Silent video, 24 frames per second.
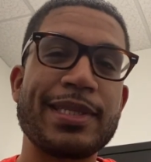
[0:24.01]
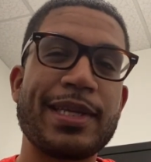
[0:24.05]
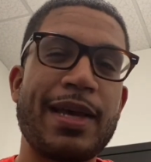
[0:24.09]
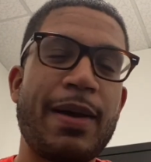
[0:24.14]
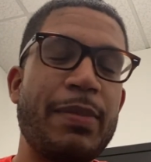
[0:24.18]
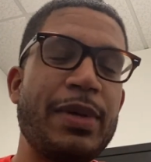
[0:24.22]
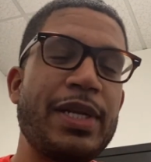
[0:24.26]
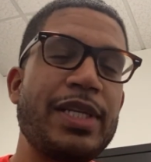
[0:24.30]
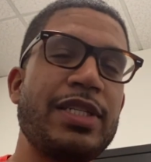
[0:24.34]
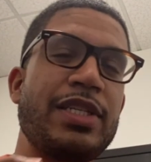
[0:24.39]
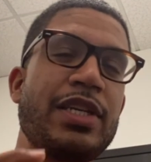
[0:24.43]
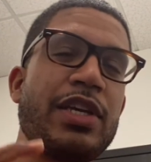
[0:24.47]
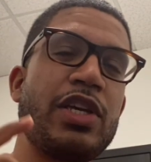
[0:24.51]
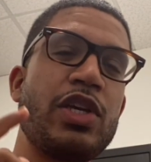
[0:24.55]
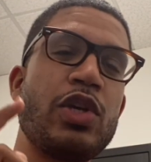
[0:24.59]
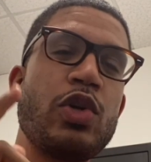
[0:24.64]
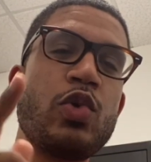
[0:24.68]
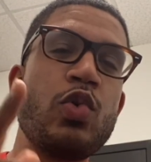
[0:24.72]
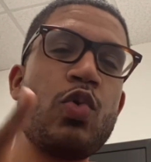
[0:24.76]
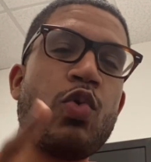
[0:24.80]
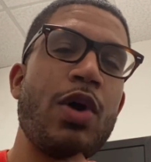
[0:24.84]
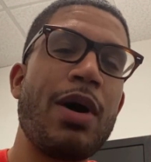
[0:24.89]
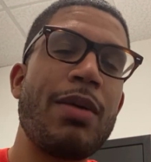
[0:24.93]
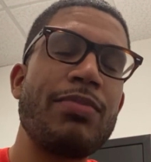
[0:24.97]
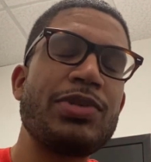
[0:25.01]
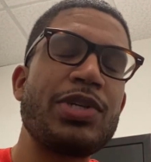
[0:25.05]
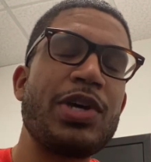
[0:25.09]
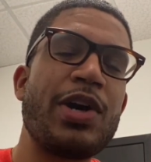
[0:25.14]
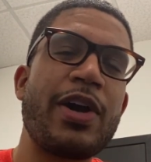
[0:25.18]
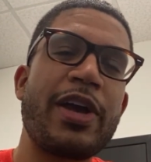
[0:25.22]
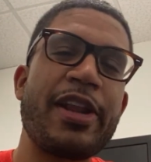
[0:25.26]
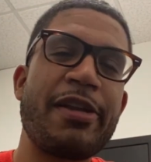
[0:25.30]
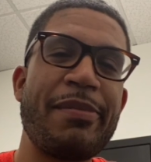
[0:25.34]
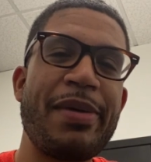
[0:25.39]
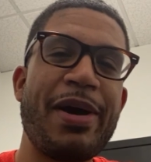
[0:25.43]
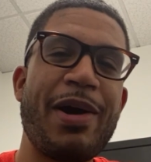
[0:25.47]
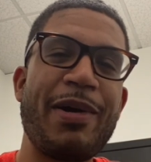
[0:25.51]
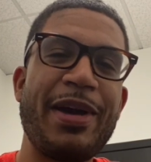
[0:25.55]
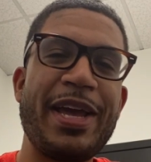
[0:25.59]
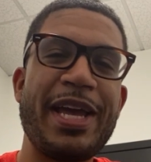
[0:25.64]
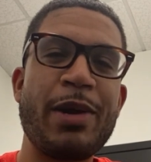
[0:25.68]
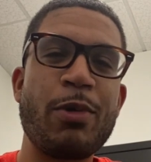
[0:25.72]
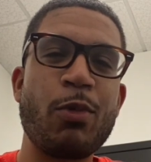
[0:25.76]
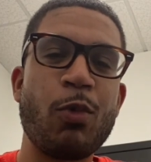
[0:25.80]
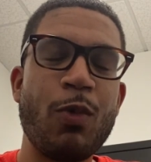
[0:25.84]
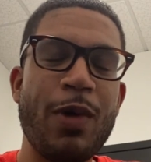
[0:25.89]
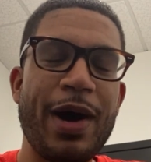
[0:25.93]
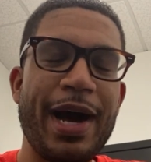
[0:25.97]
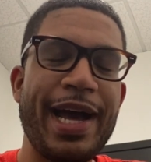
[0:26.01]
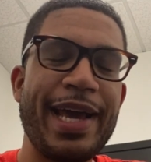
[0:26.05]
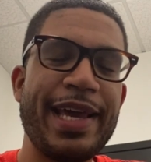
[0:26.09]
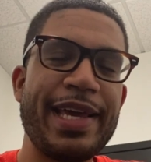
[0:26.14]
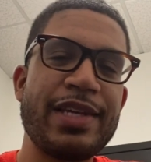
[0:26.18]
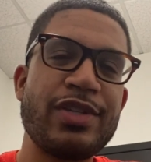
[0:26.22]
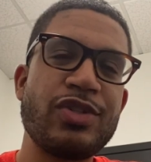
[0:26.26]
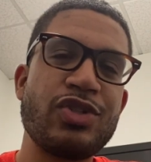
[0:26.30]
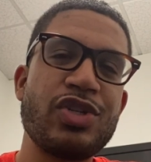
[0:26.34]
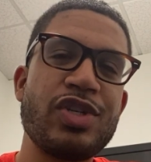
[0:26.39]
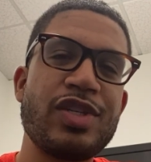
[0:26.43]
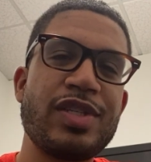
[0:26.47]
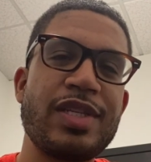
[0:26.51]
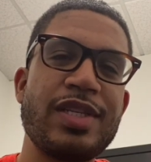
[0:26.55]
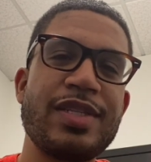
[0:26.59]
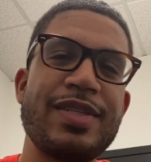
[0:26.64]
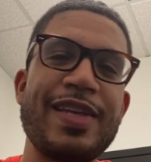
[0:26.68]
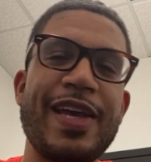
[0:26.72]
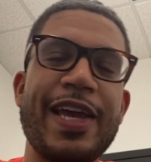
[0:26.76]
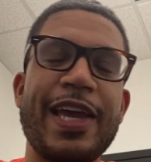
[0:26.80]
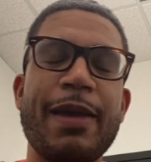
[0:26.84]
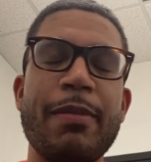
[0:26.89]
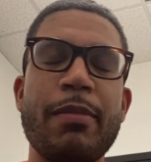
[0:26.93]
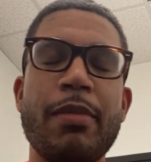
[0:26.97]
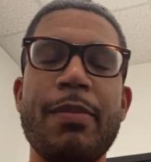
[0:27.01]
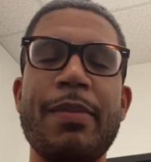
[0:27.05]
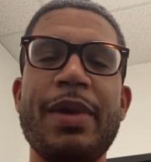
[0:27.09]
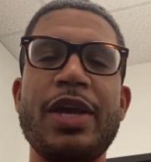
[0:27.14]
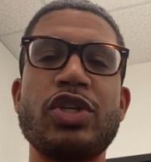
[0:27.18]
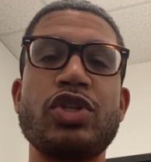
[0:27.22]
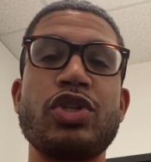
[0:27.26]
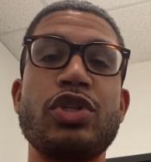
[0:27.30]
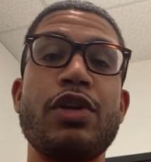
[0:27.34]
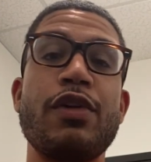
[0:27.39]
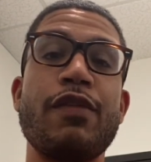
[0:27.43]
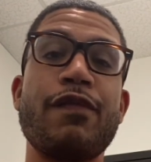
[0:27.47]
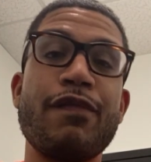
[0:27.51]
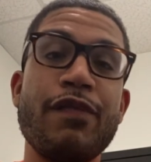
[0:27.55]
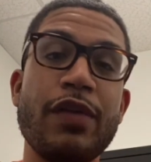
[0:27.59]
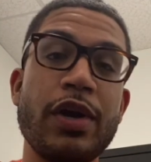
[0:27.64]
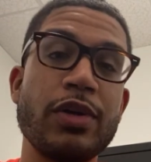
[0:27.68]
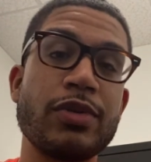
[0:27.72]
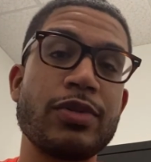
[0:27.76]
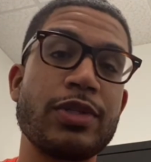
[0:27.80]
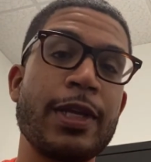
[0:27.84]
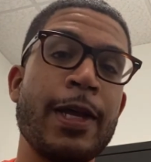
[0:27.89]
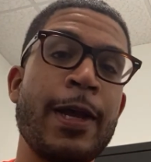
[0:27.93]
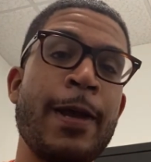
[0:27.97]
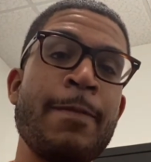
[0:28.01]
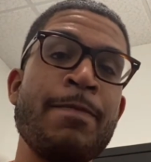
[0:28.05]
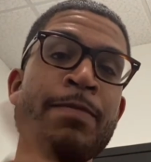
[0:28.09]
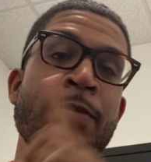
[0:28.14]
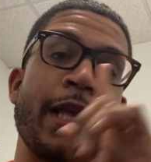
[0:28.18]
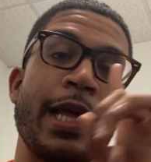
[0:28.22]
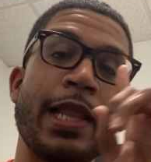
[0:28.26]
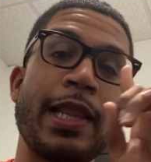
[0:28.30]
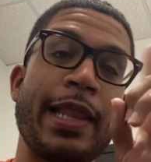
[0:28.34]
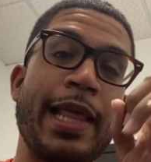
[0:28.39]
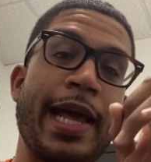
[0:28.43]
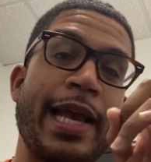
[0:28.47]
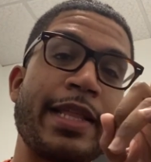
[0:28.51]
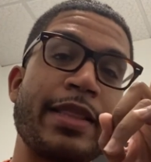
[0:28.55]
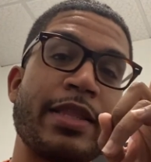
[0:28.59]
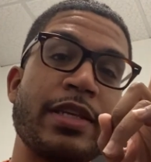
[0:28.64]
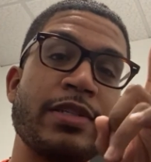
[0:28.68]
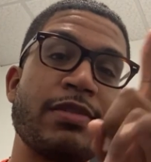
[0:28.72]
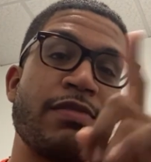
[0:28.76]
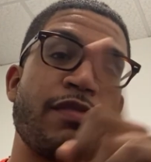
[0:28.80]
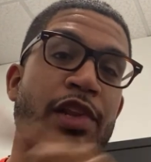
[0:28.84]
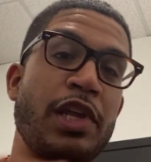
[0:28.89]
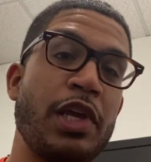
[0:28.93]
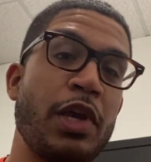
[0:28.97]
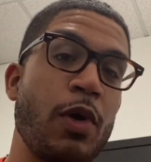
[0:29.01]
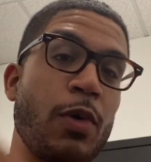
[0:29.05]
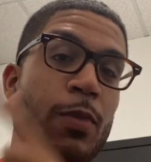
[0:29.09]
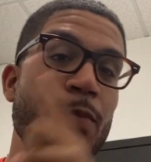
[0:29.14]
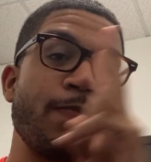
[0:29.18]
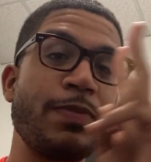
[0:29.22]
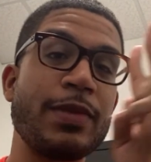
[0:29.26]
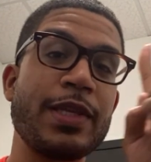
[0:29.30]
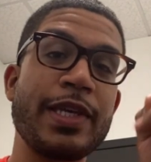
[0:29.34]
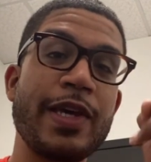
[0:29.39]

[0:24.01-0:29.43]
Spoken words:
I'm going to tell you who I'm talking about and why in just a second, but make sure you first like this video,